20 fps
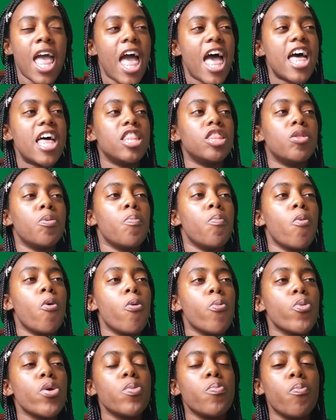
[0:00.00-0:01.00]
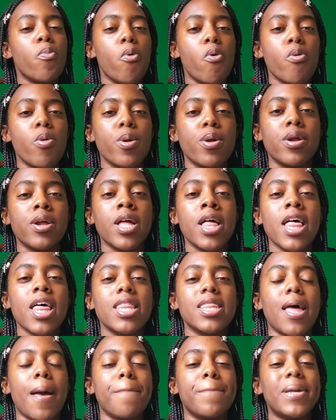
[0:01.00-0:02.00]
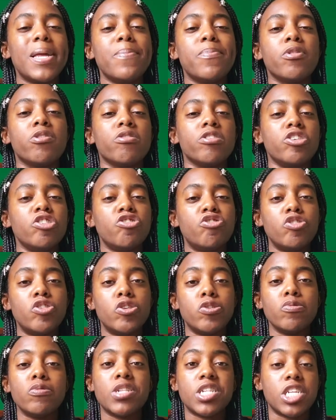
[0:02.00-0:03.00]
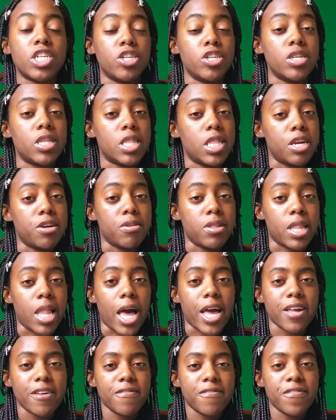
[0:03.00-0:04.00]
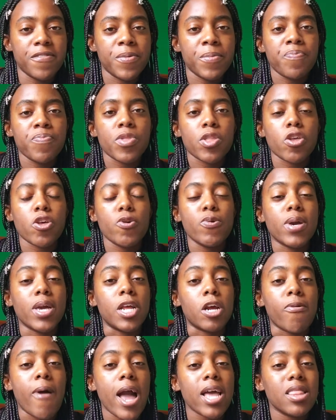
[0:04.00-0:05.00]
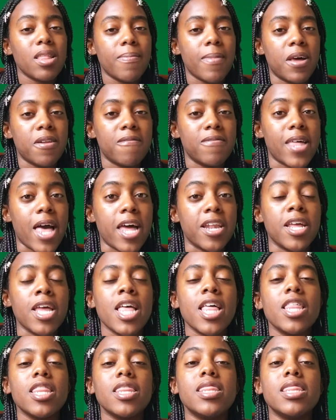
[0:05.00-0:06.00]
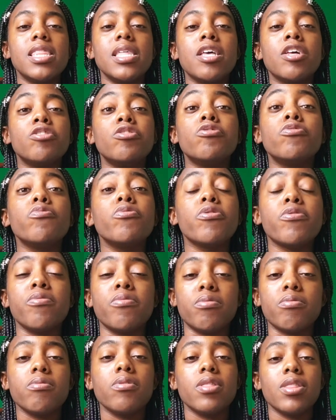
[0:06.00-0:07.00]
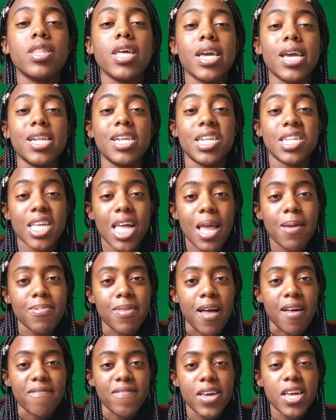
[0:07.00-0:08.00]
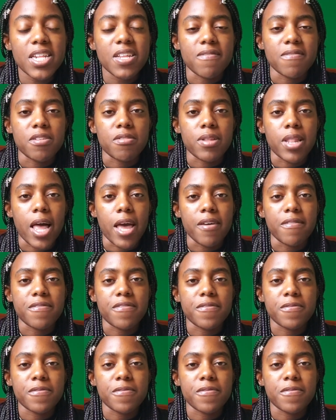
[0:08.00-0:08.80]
And the more and more that people are introduced into their life who can crack them out of that, the sooner they can escape that phase of their life.